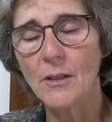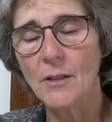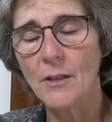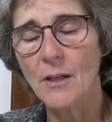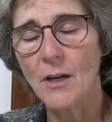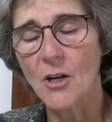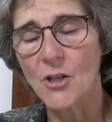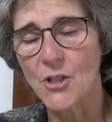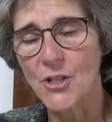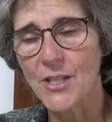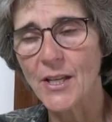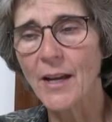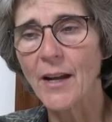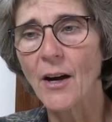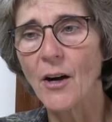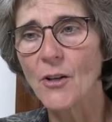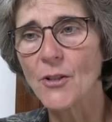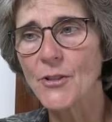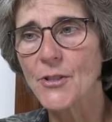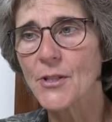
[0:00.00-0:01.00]
our
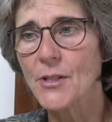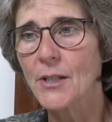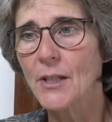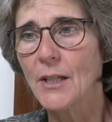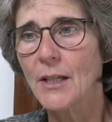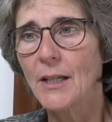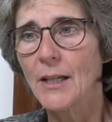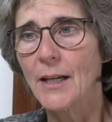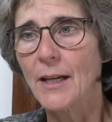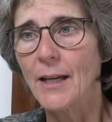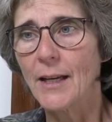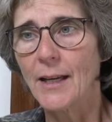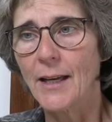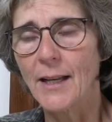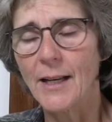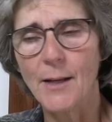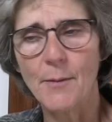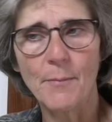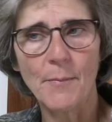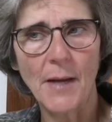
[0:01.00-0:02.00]
cells,
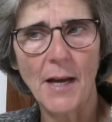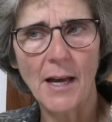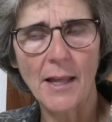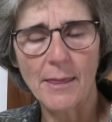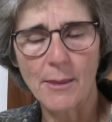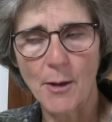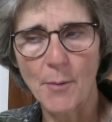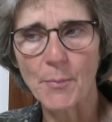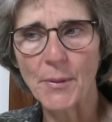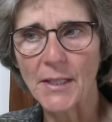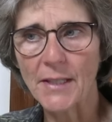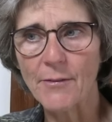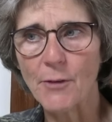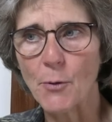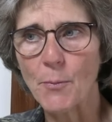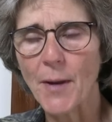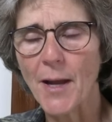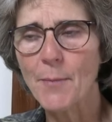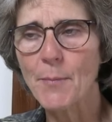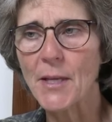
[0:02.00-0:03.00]
and I believe
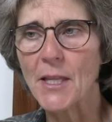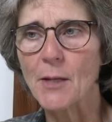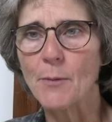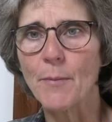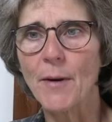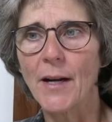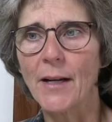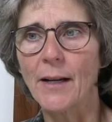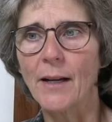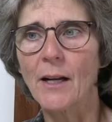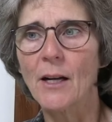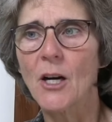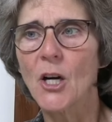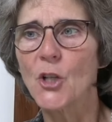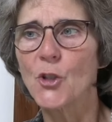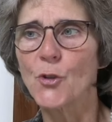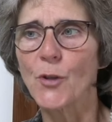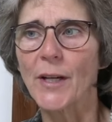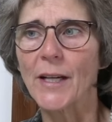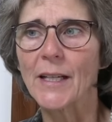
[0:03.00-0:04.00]
it may be the
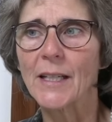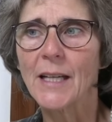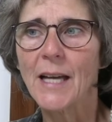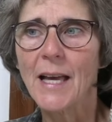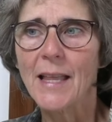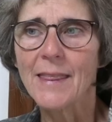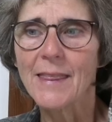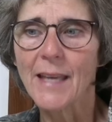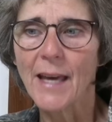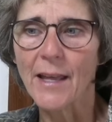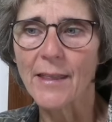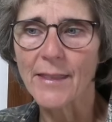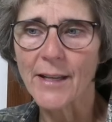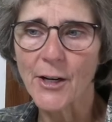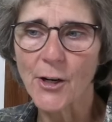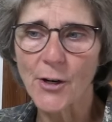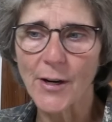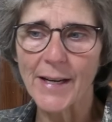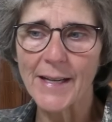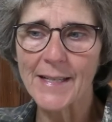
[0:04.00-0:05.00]
mitochondria, that
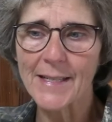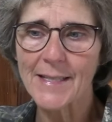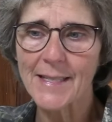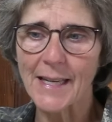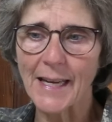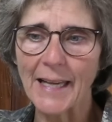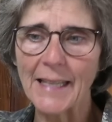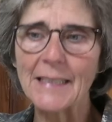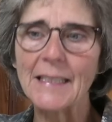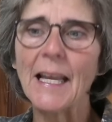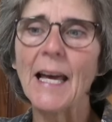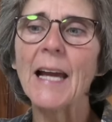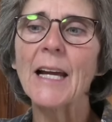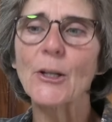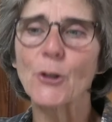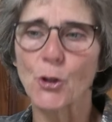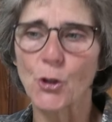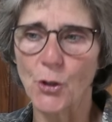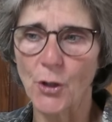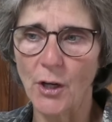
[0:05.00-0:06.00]
there is a
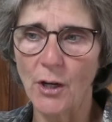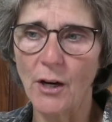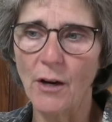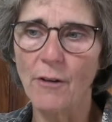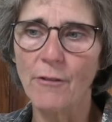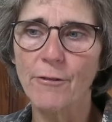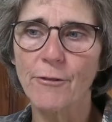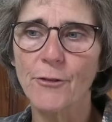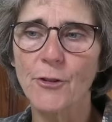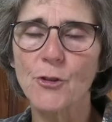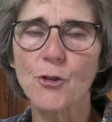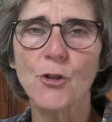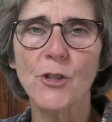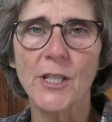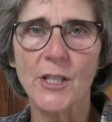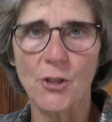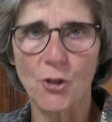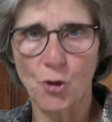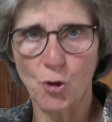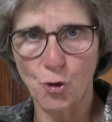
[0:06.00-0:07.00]
layer of
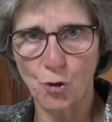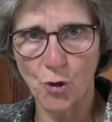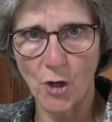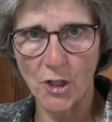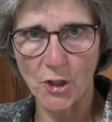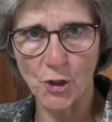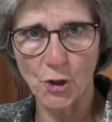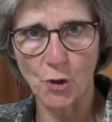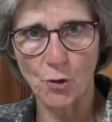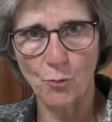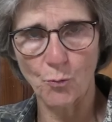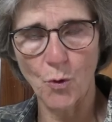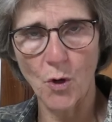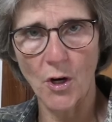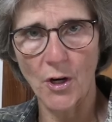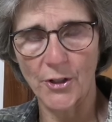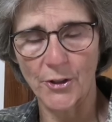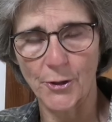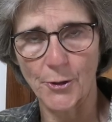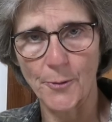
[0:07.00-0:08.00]
this structured
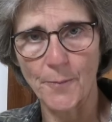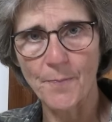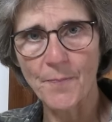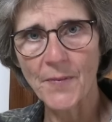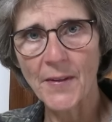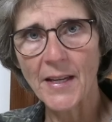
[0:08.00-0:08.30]
water.